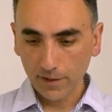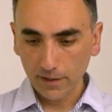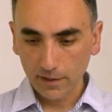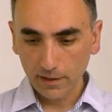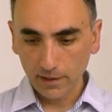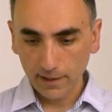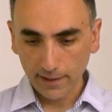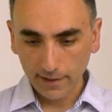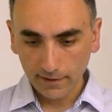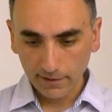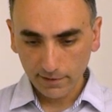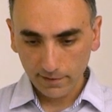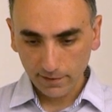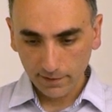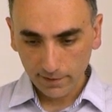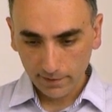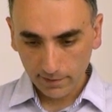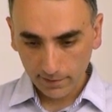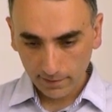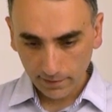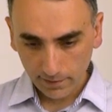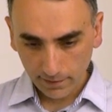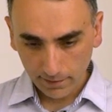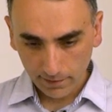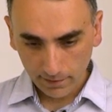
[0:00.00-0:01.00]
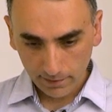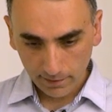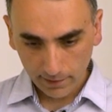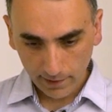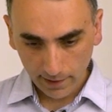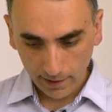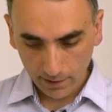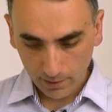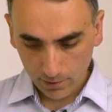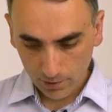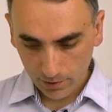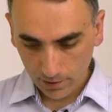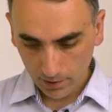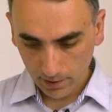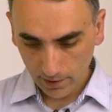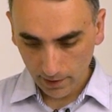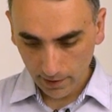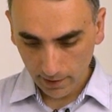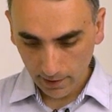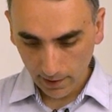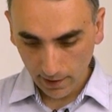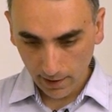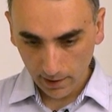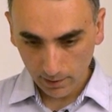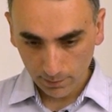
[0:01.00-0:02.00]
Let's
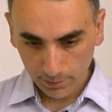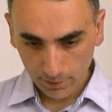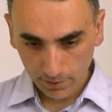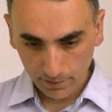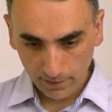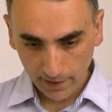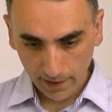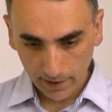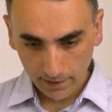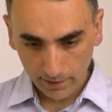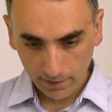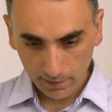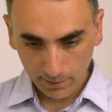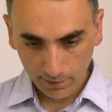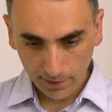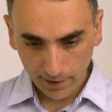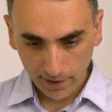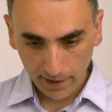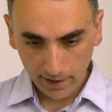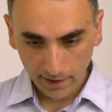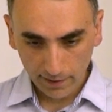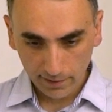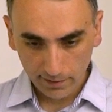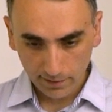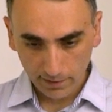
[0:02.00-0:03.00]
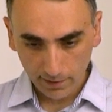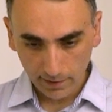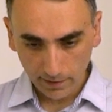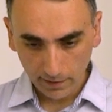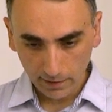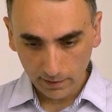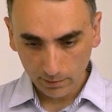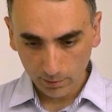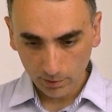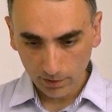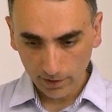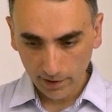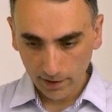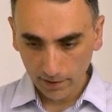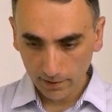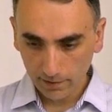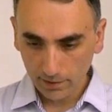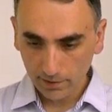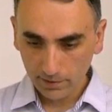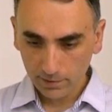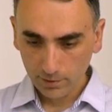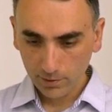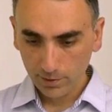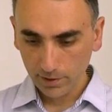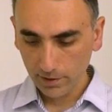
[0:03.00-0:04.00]
actually, I'll provide here yes that it will get
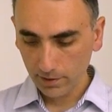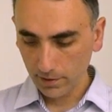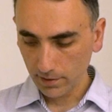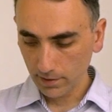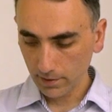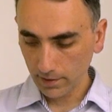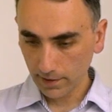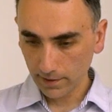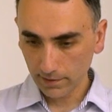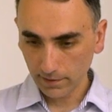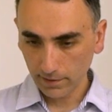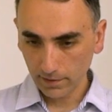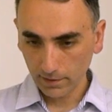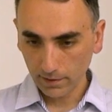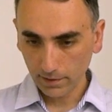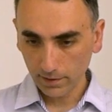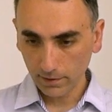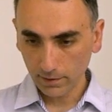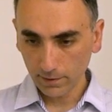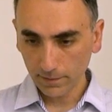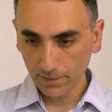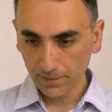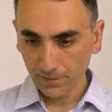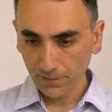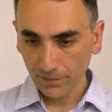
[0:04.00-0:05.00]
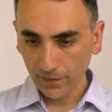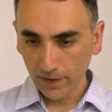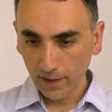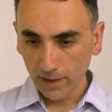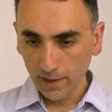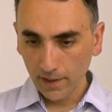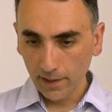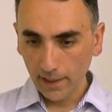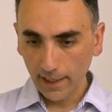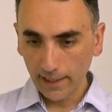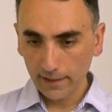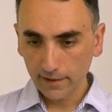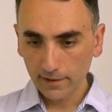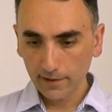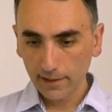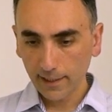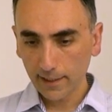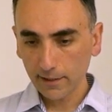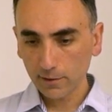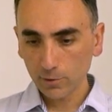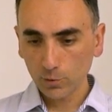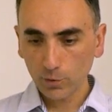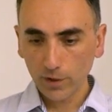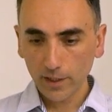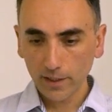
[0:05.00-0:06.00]
destroyed, and let's continue. And
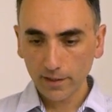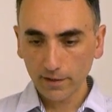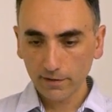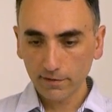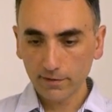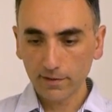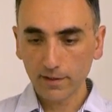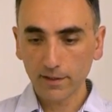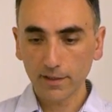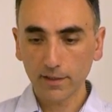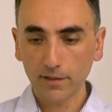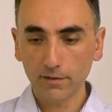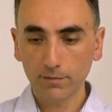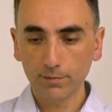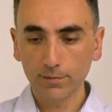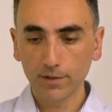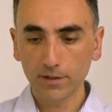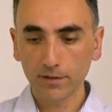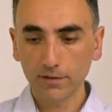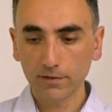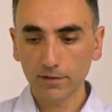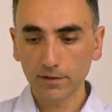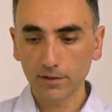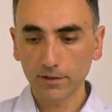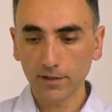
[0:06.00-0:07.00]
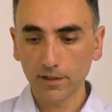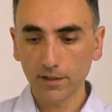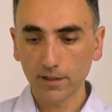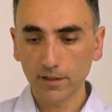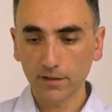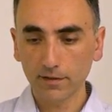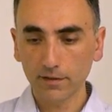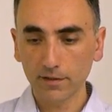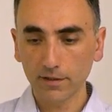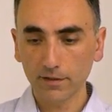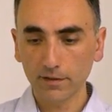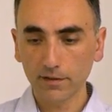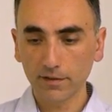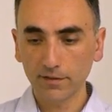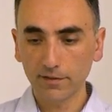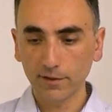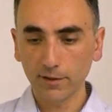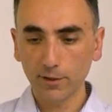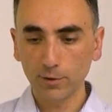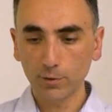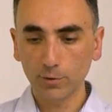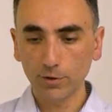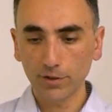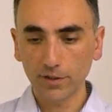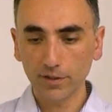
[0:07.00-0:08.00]
another one is the
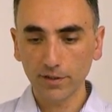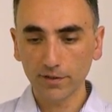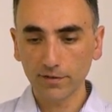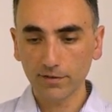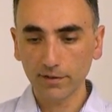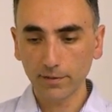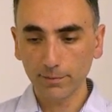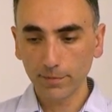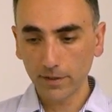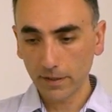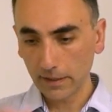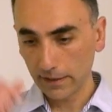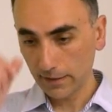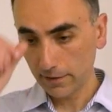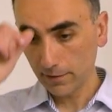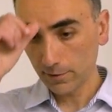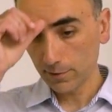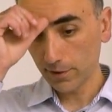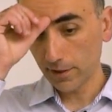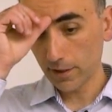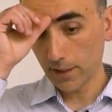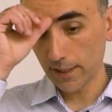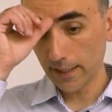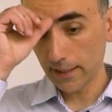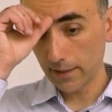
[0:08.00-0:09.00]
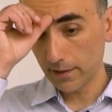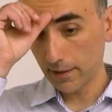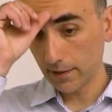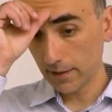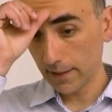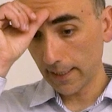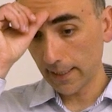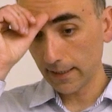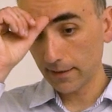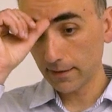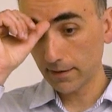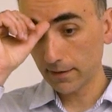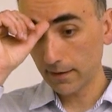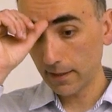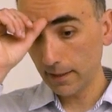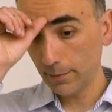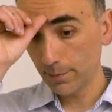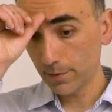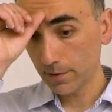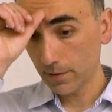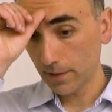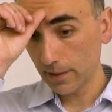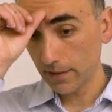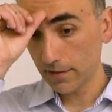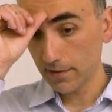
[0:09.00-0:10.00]
security and stability related like
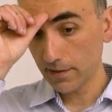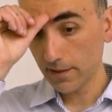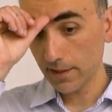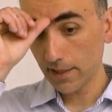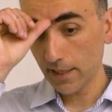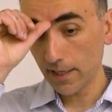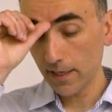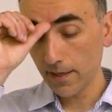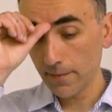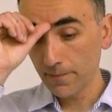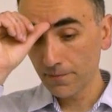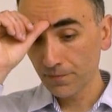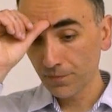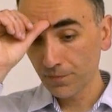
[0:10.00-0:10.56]
tips, let's say,